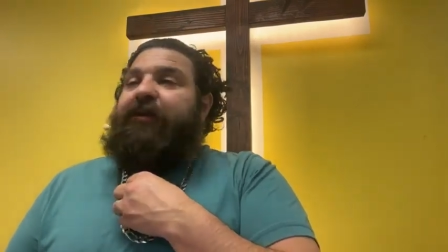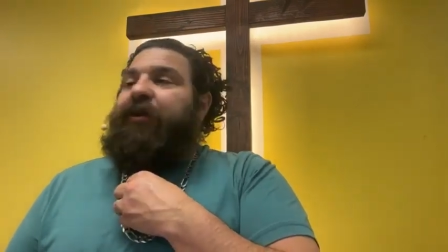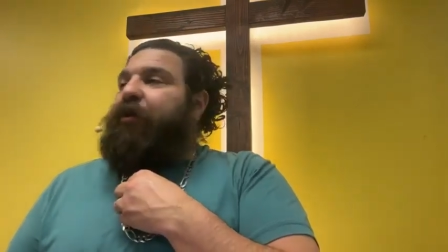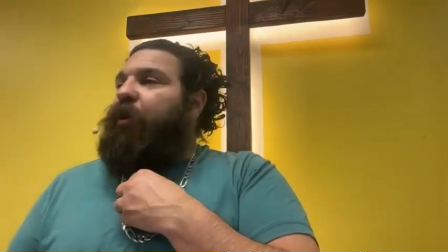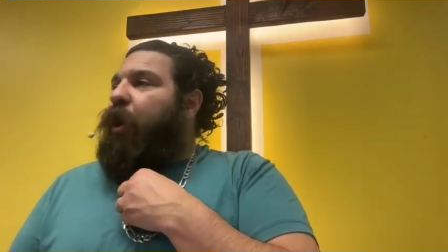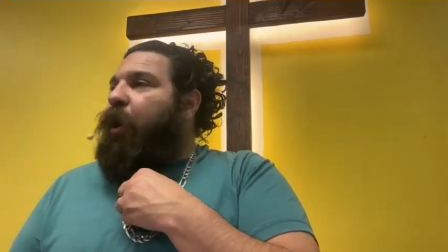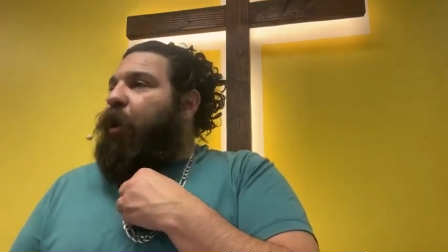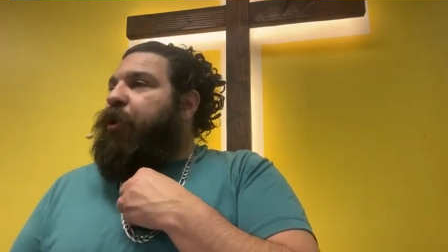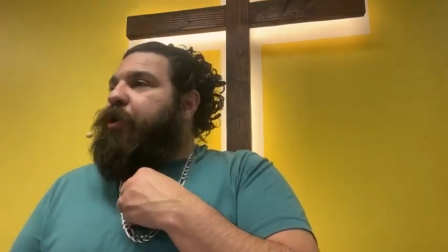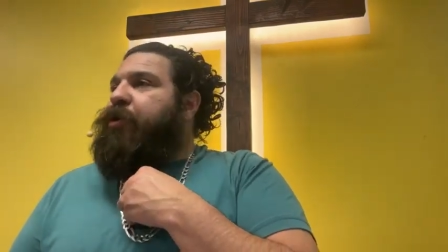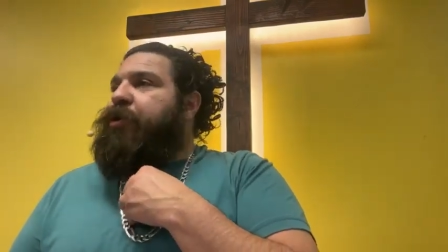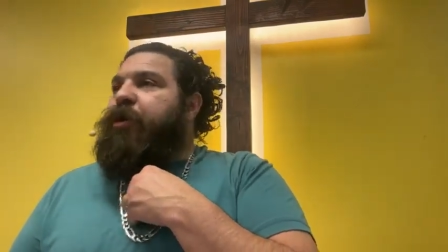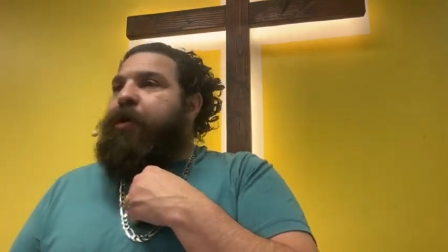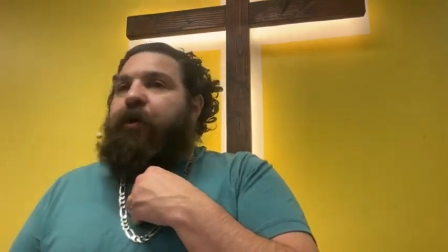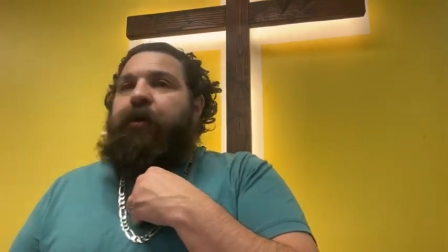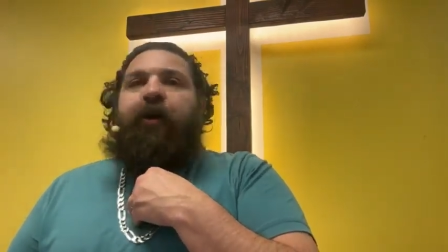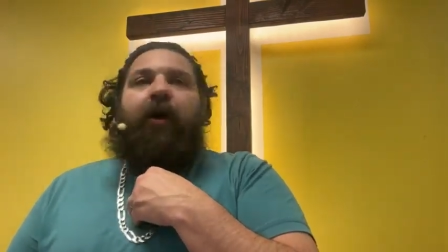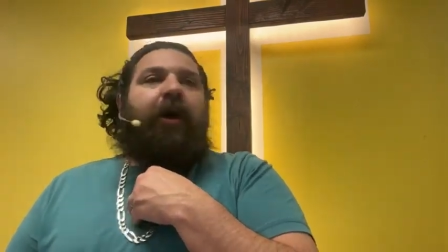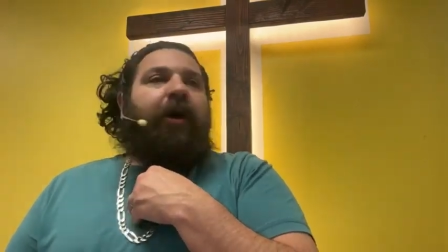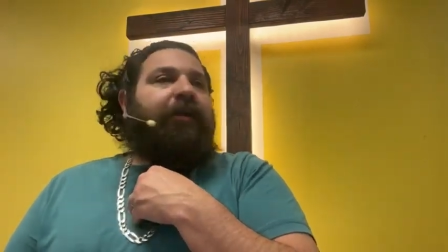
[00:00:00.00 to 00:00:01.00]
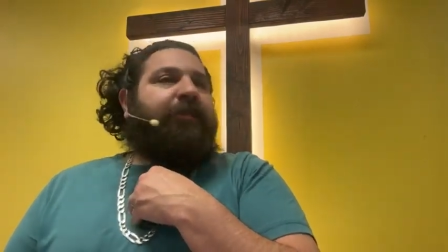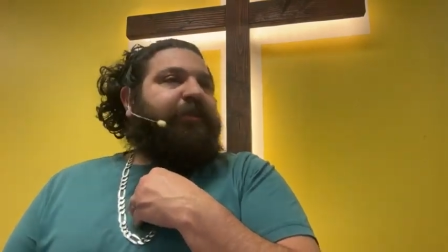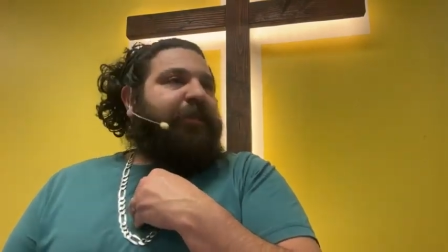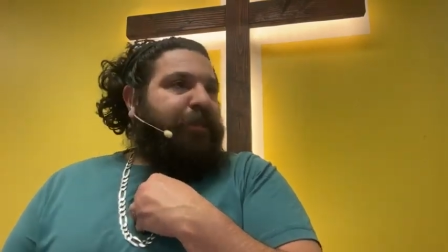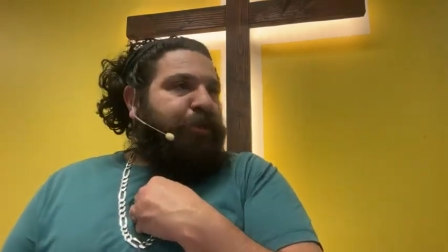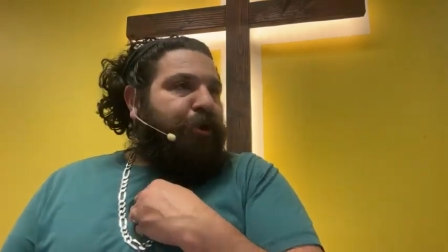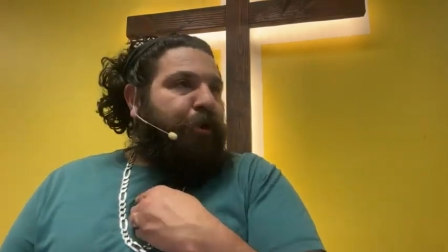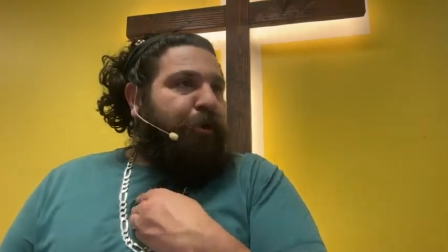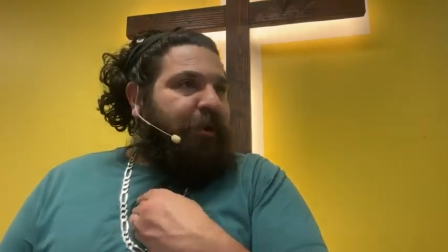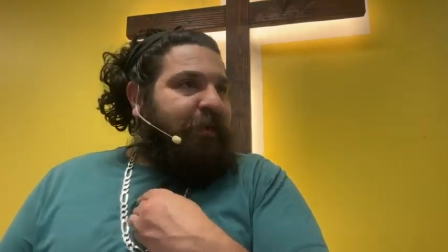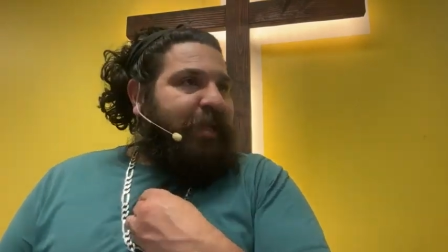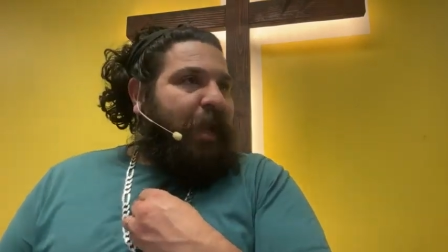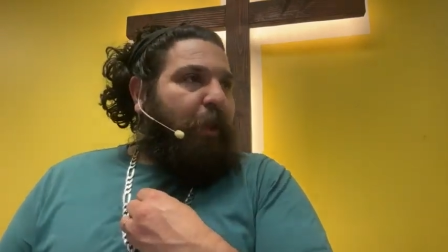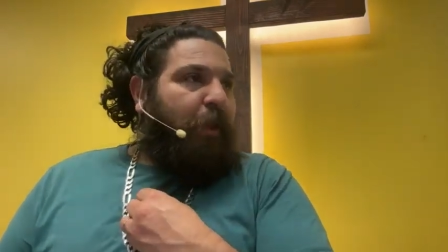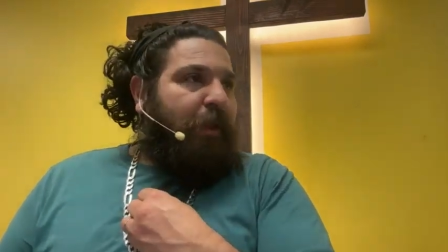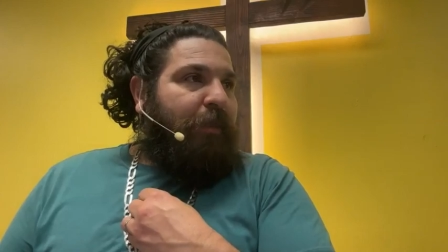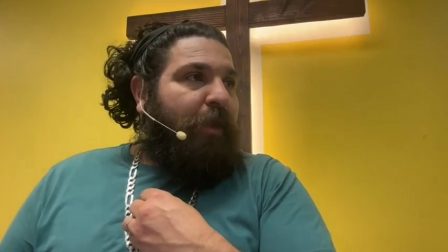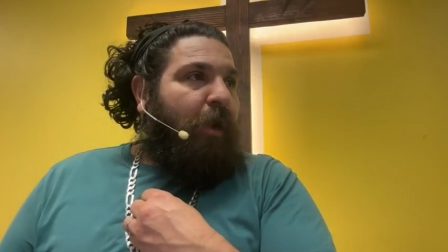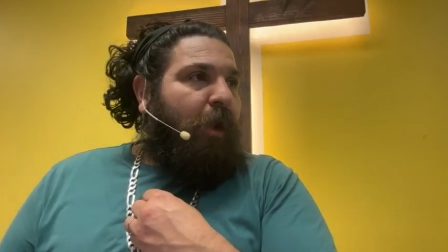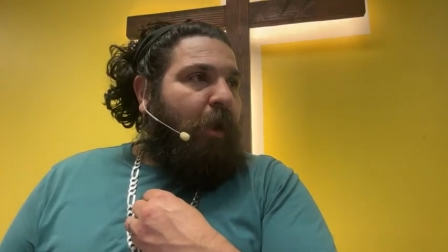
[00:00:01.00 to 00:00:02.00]
there are neurons, it turns
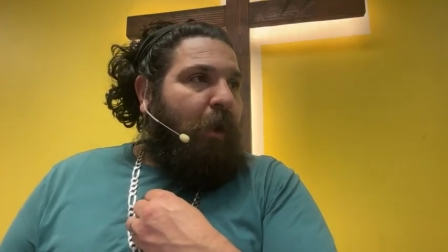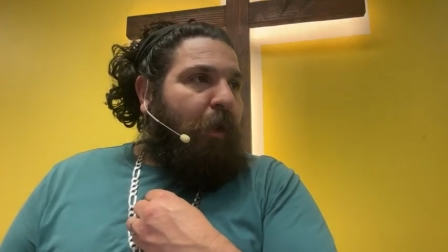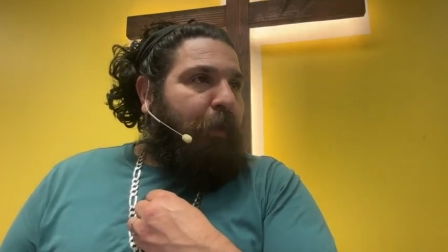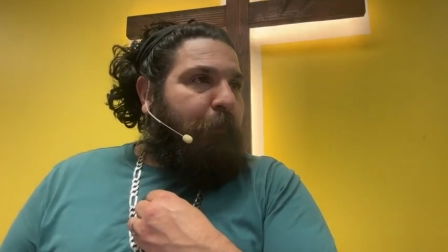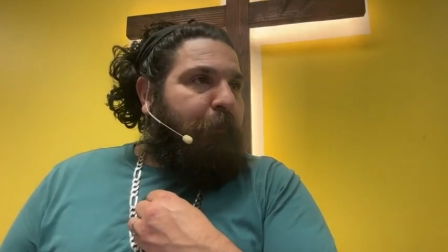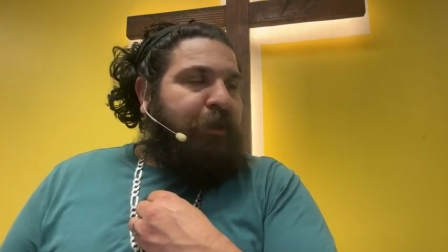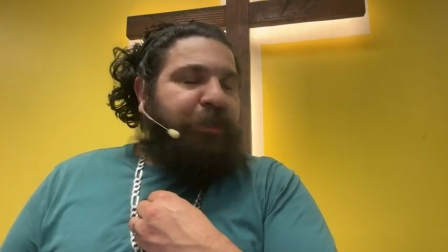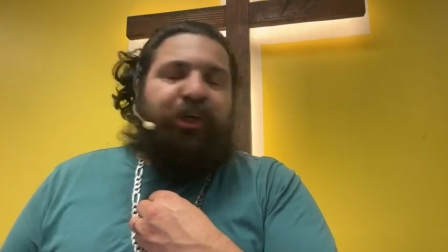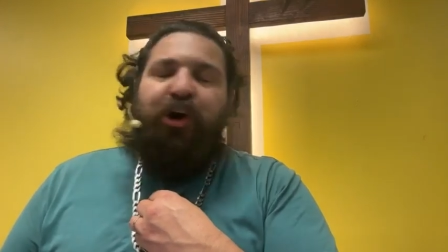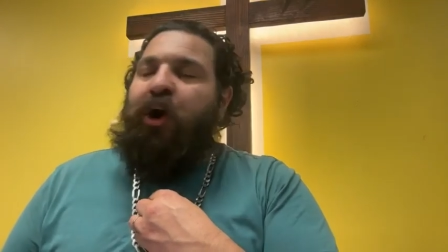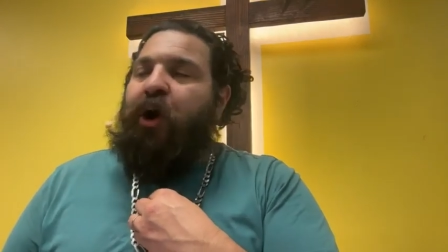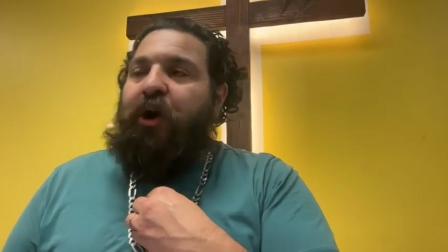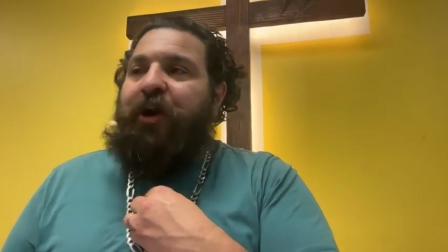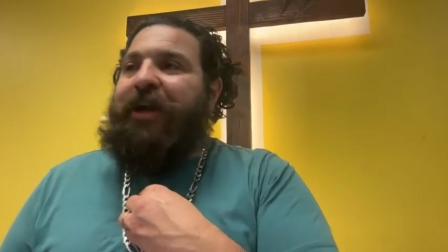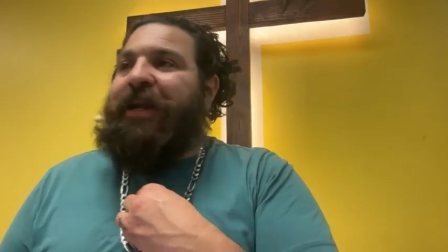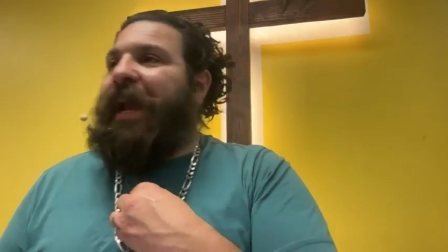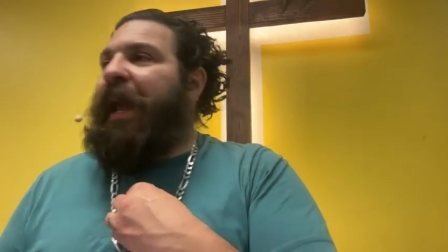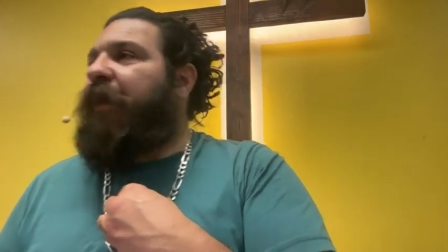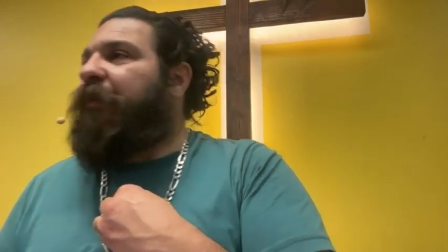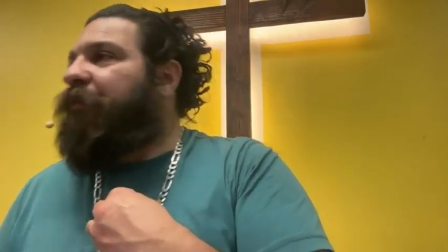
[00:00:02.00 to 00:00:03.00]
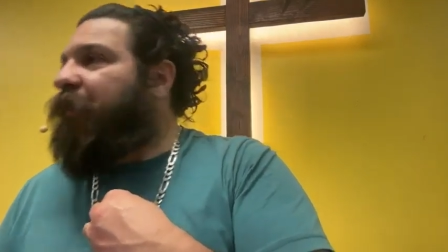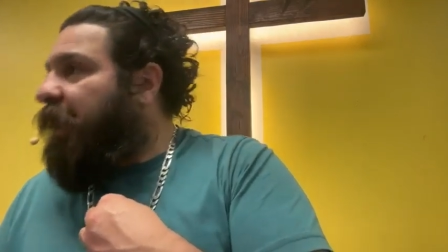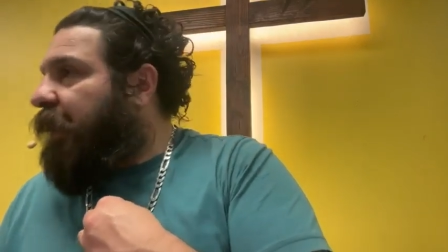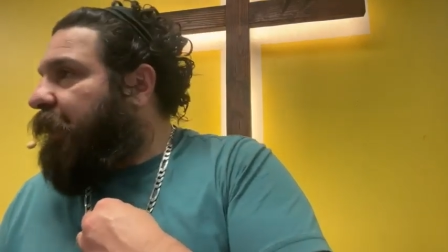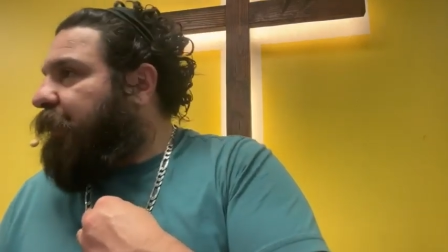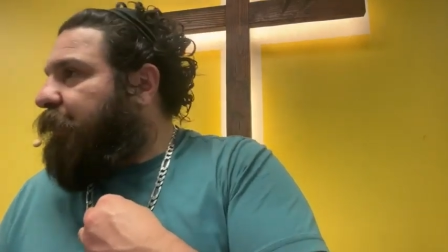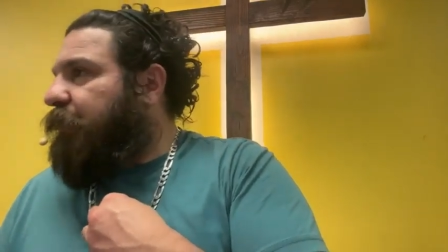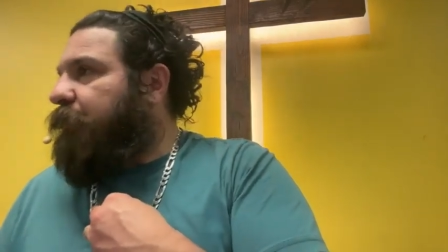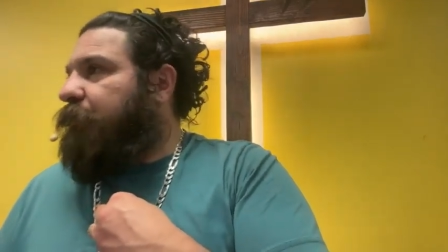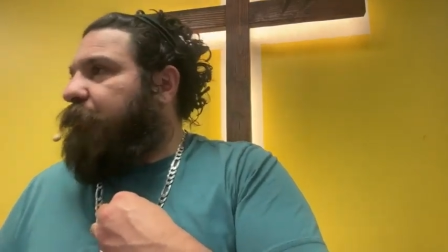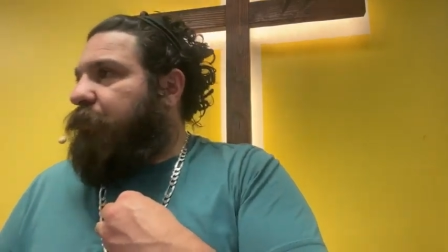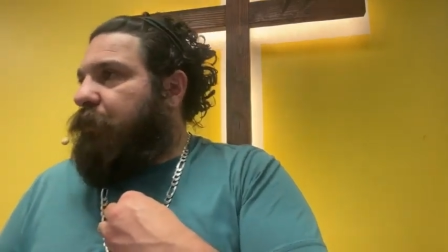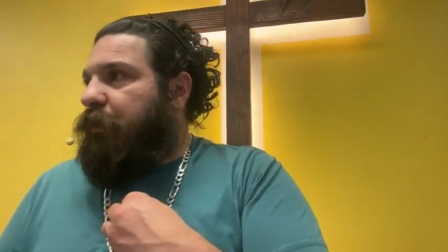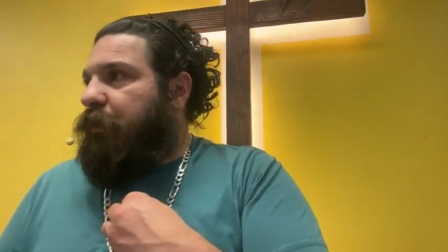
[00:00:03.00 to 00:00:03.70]
out, in the heart, but your heart can't think.